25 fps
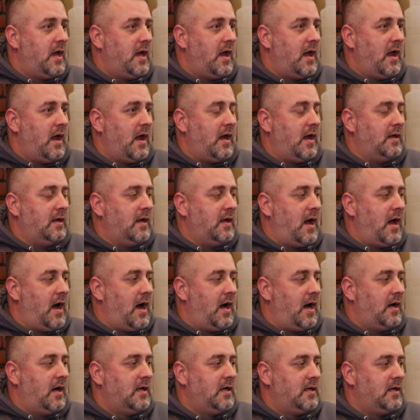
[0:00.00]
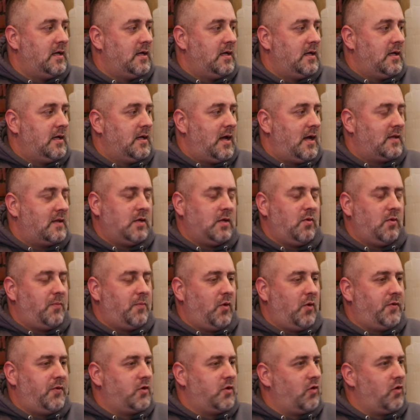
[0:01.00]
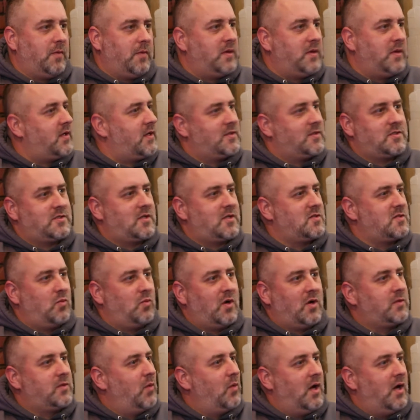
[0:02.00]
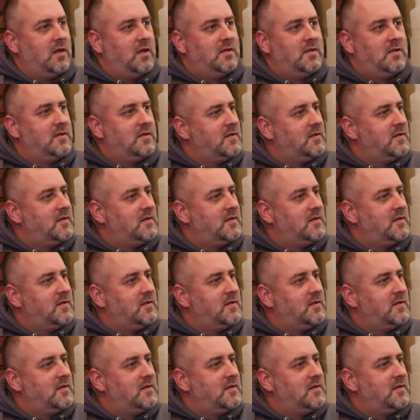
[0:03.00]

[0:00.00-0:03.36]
And uh, I think we're both in agreement that it just doesn't work well.